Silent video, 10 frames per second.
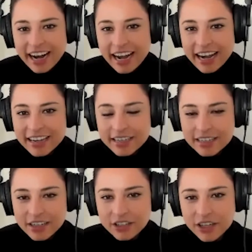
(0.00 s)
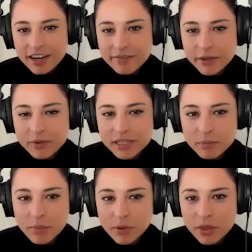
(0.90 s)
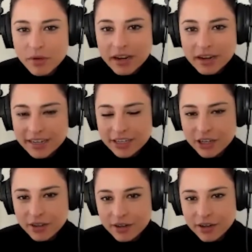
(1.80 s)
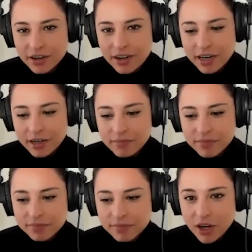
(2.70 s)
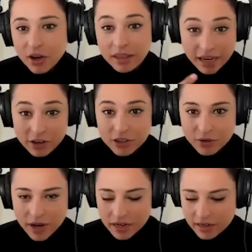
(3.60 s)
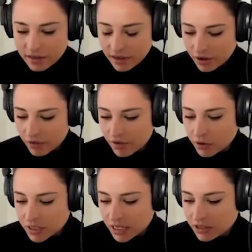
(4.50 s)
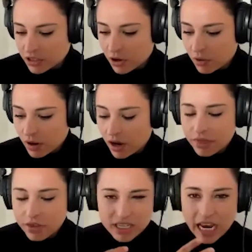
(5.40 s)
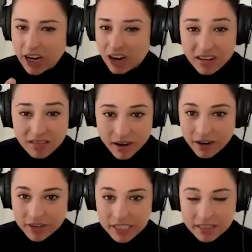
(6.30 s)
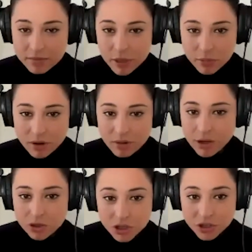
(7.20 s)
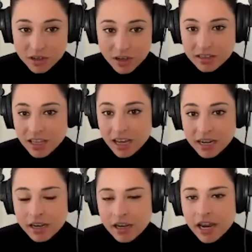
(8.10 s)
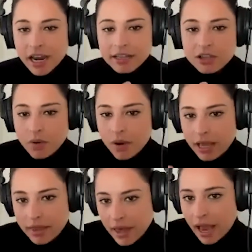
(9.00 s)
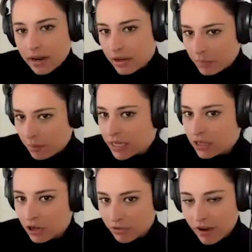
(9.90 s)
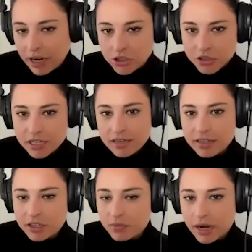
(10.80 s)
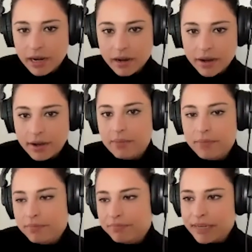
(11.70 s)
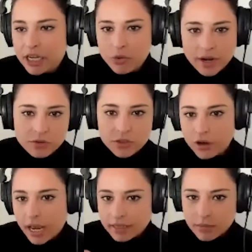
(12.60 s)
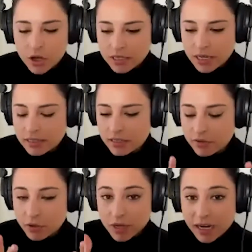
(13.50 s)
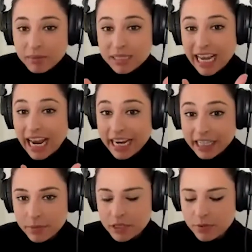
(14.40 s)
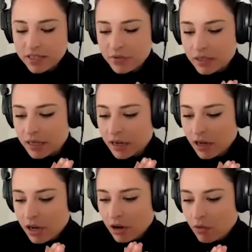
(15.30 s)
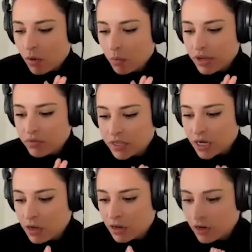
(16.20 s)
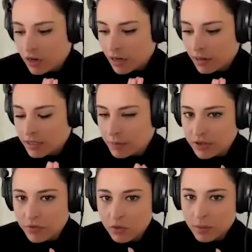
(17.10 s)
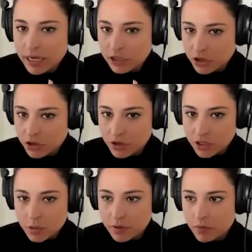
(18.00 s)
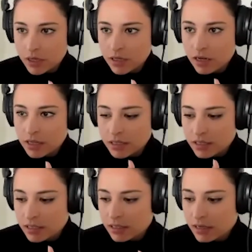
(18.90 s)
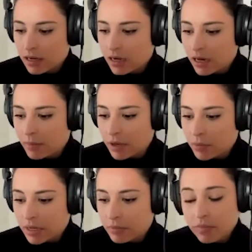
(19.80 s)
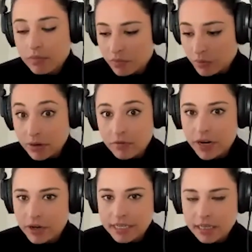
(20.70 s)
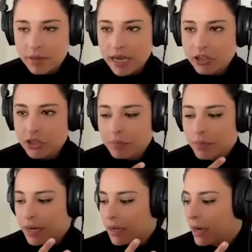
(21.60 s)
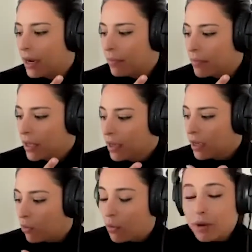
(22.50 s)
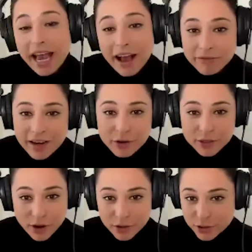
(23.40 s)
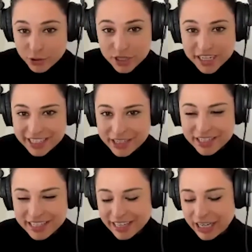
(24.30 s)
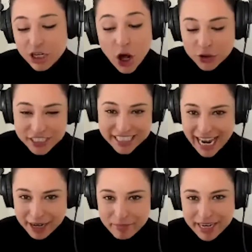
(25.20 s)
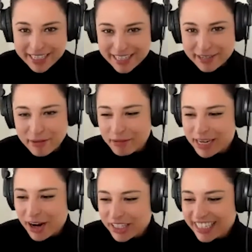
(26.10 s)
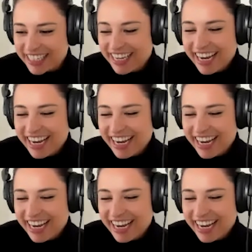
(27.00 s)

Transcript: And a lot of it was people threatening each other um, online or threatening other folks. And so there's anger, obviously, people are emotional online. And so that play, or factors into this, right? Um, innuendo, sarcasm, all this kind of stuff. So when it comes to hate speech specifically, what we've done, and specifically over the past two years, we've worked on this, um, and we went very deep last year. But um, what we have now is called the Social Intelligence Intolerance Database, is what we call it.